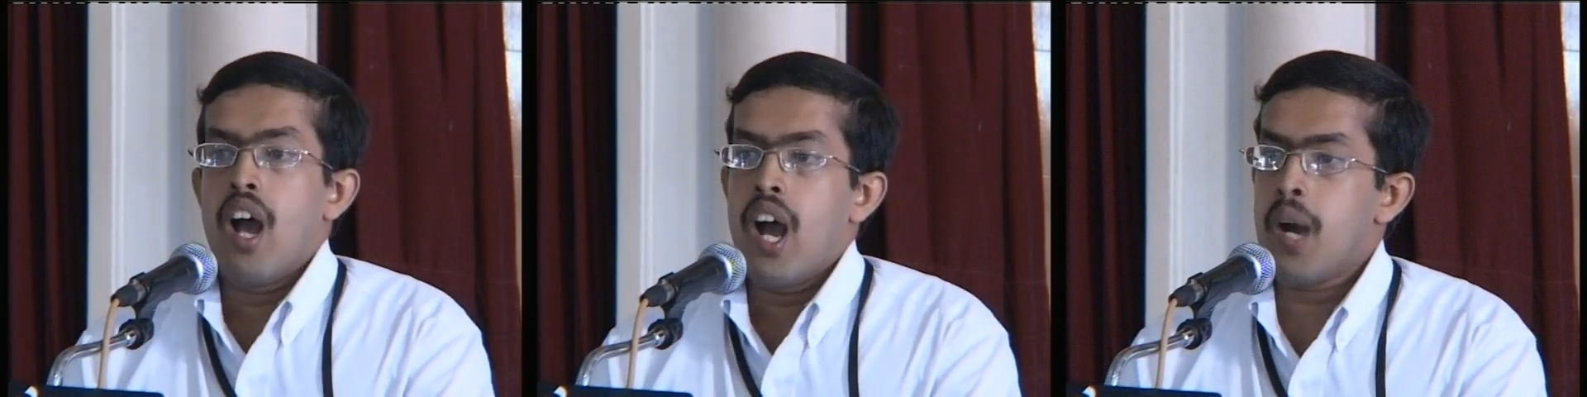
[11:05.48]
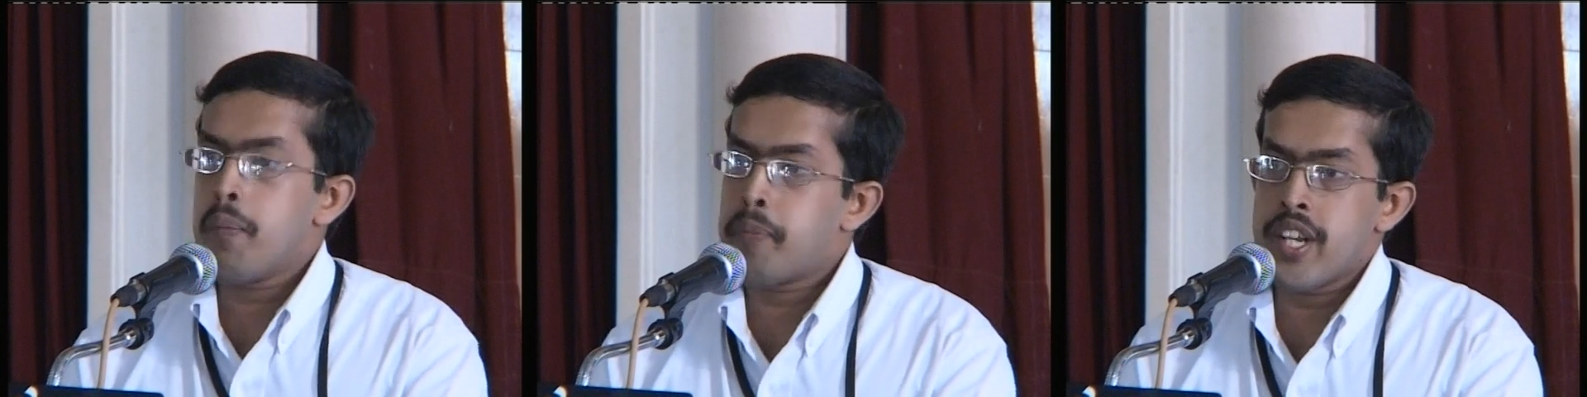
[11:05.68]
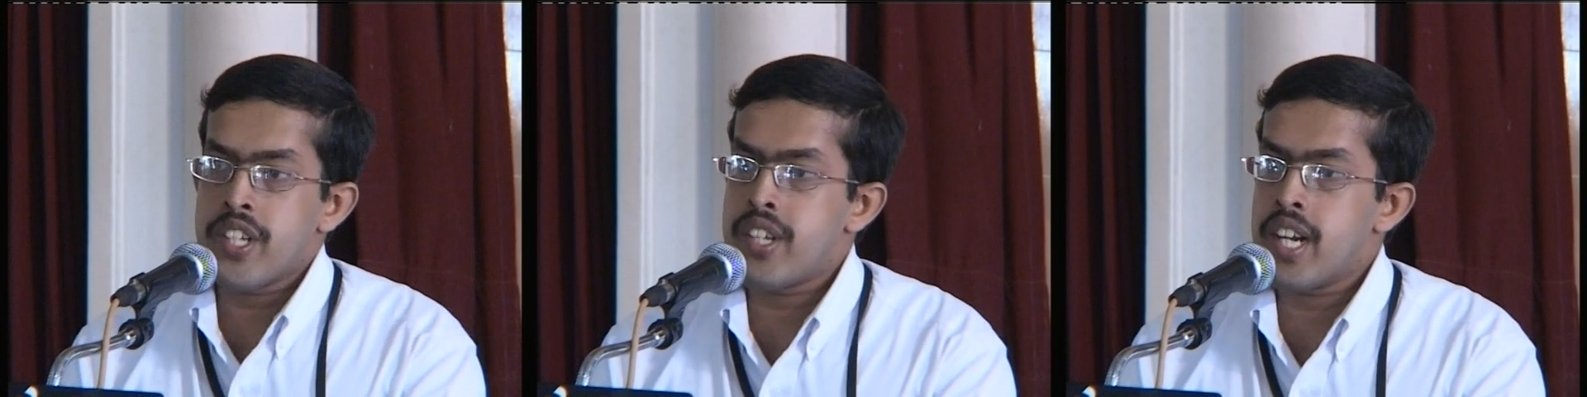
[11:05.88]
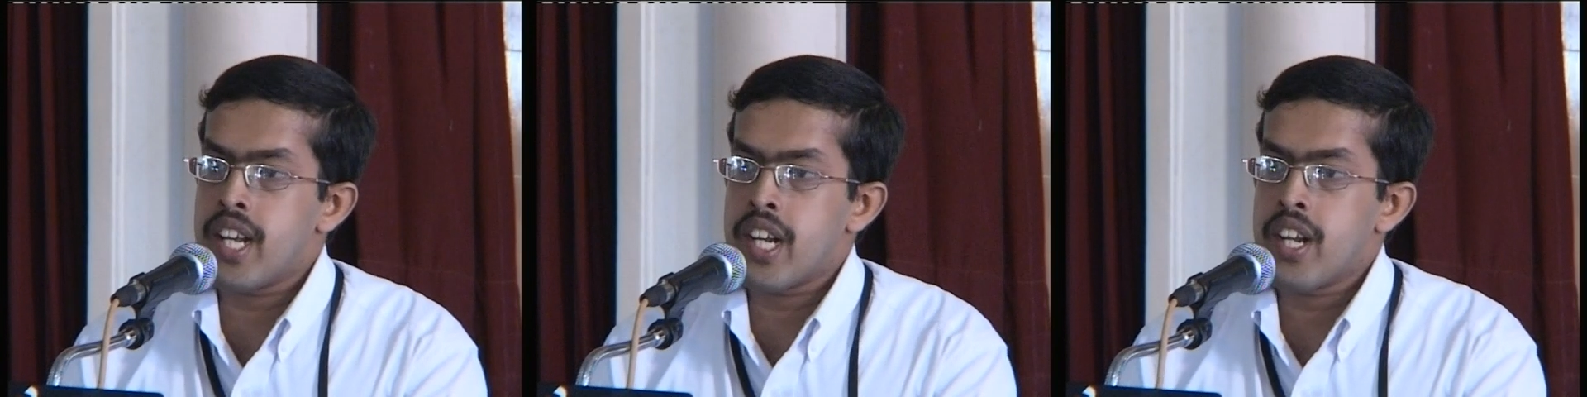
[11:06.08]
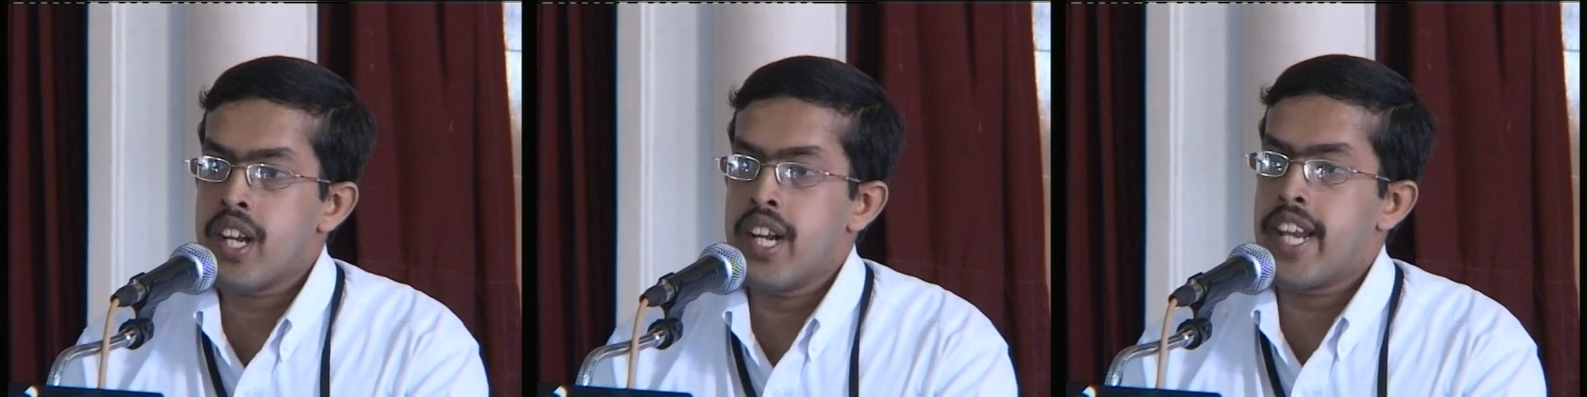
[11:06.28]
A
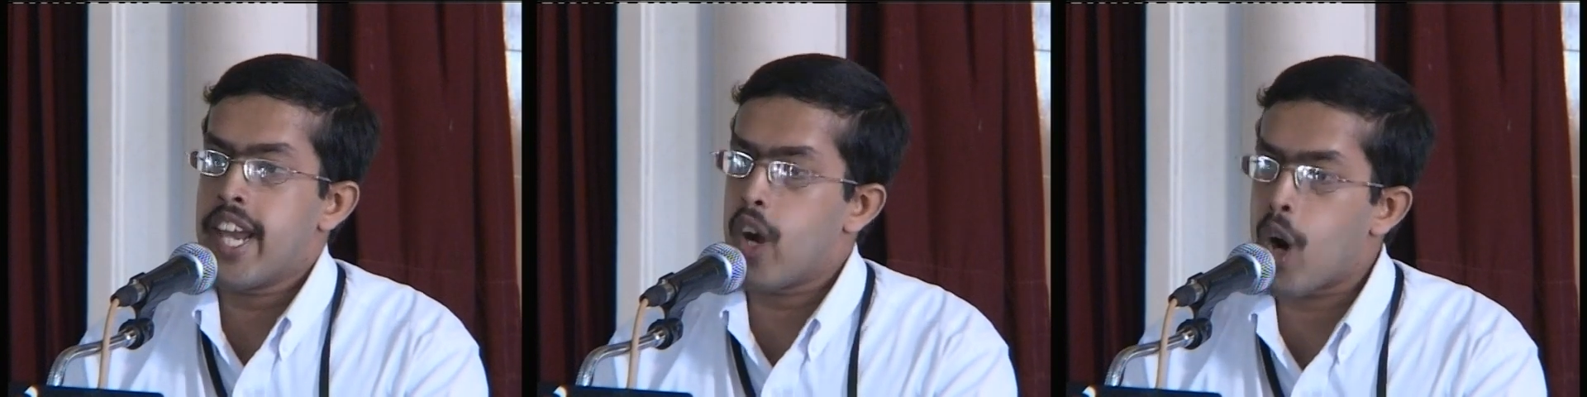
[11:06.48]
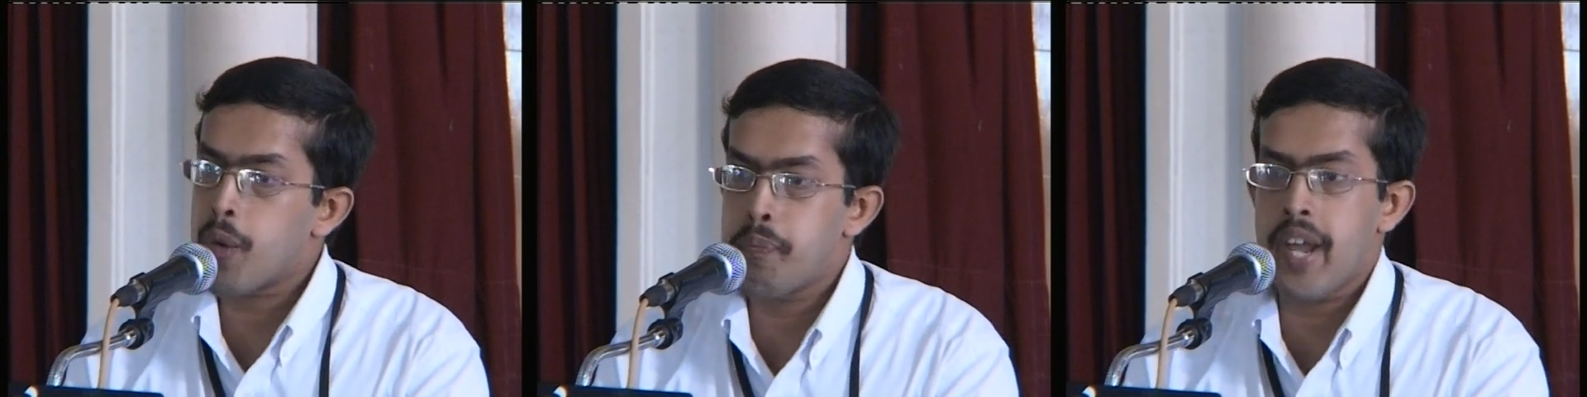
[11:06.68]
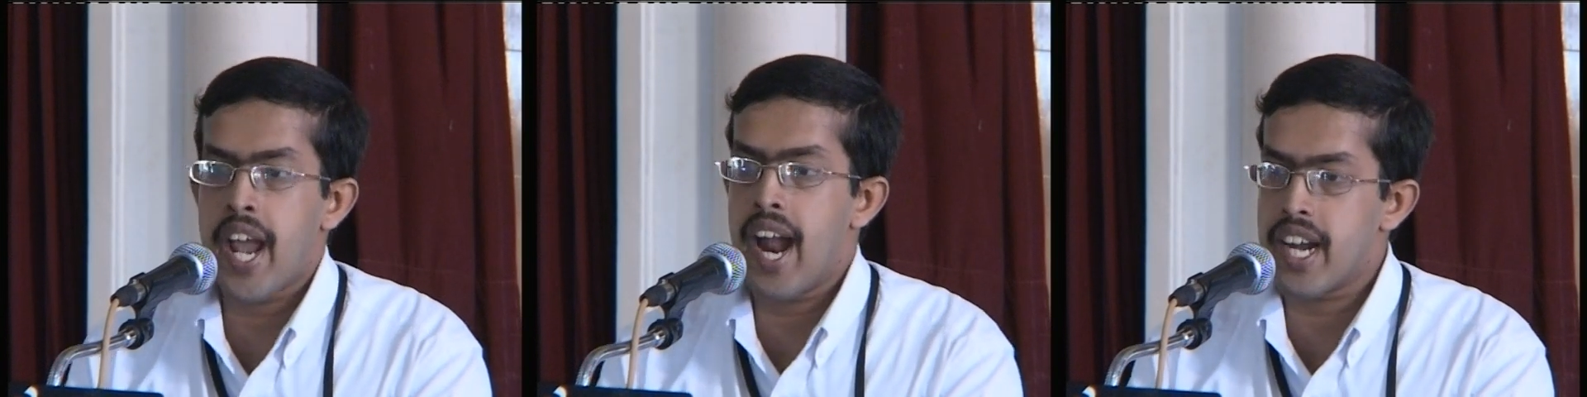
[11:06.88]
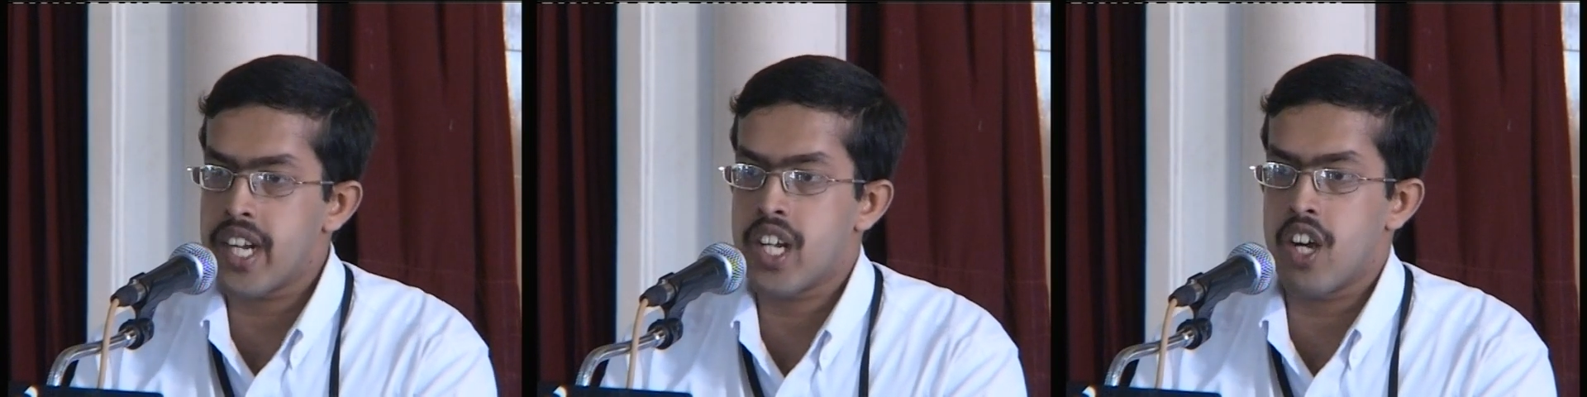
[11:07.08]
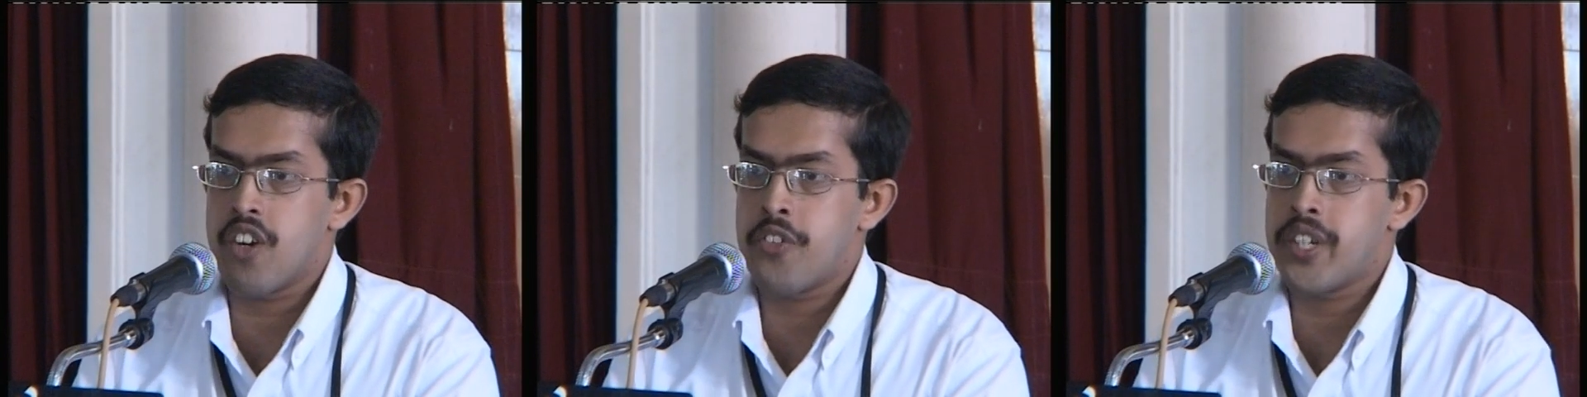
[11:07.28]
prisoner cannot be
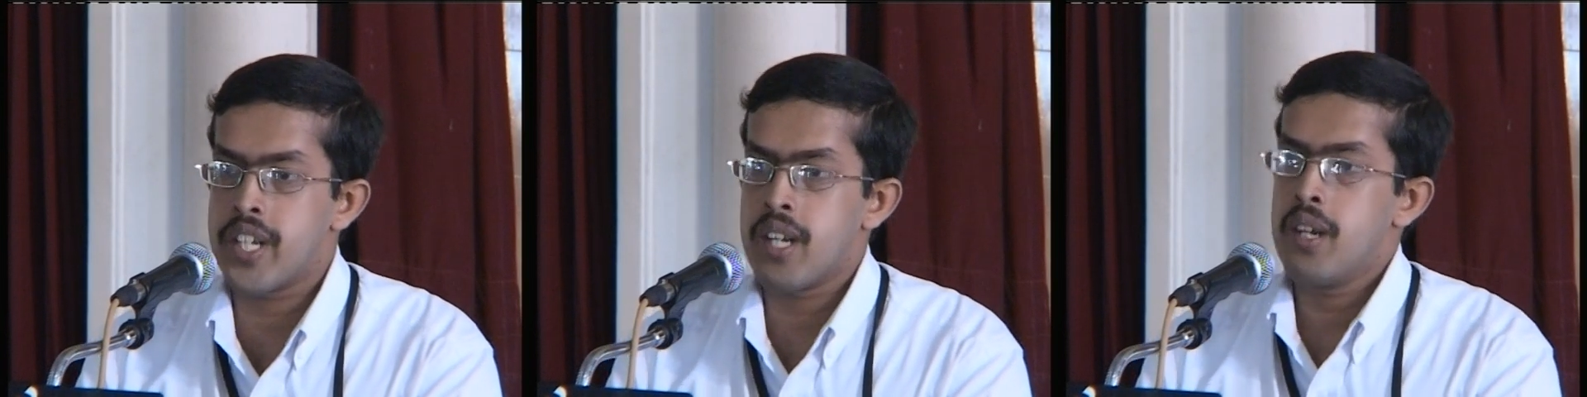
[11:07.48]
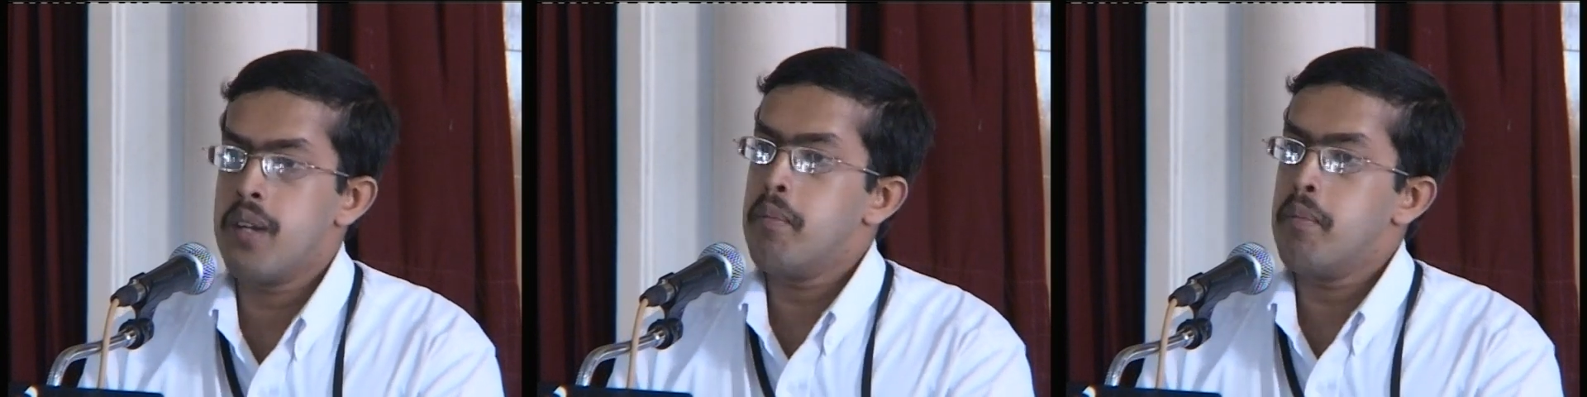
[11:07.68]
handcuffed